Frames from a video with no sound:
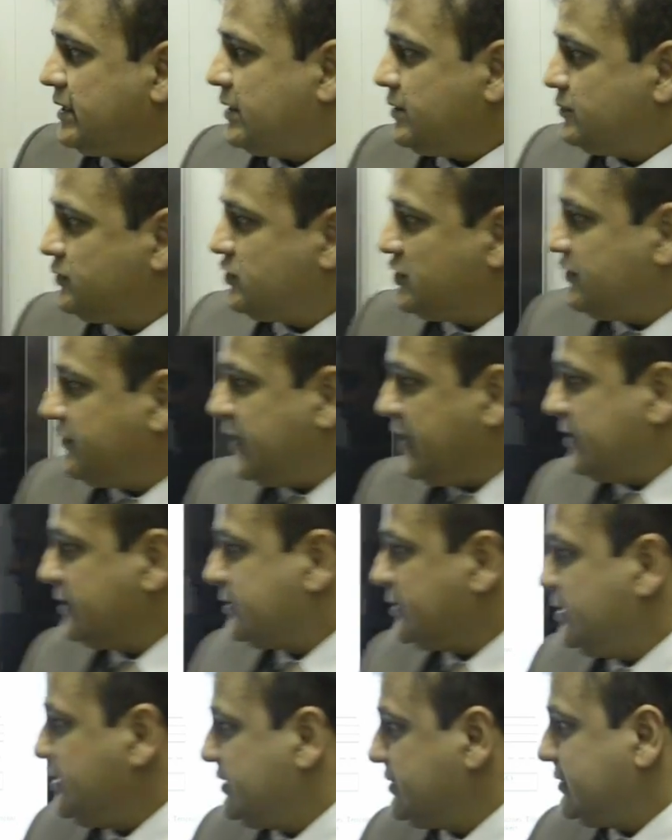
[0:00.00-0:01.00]
terms of
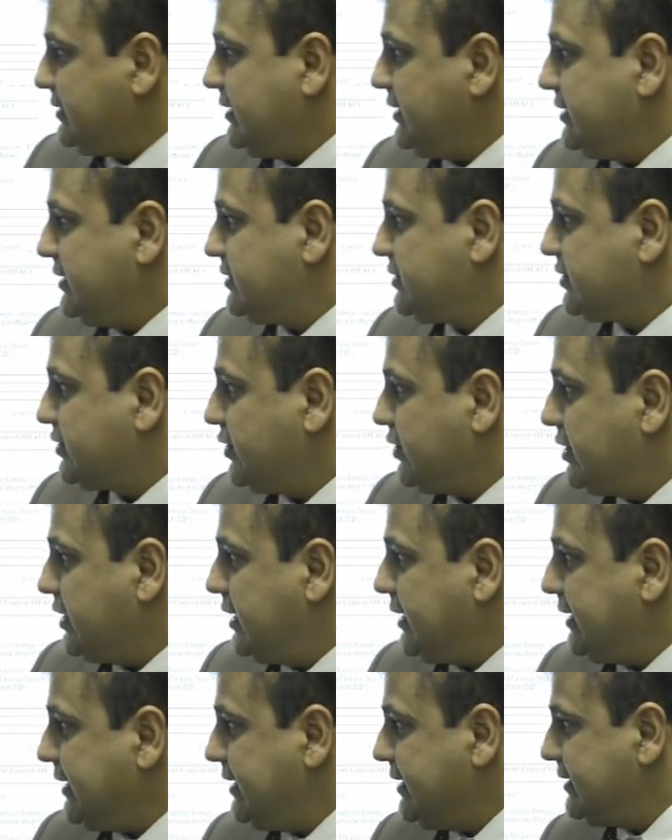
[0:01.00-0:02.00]
SEC,
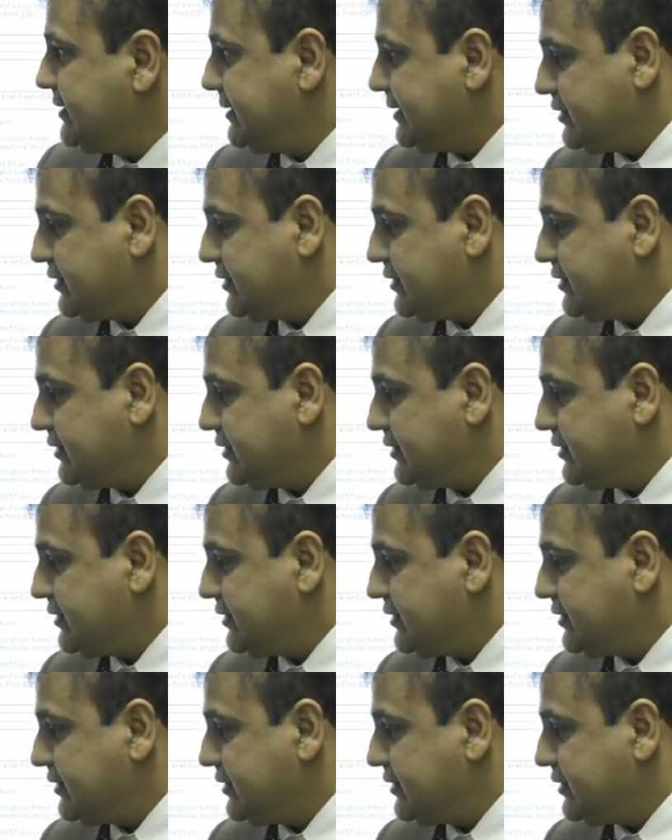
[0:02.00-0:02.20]
Securities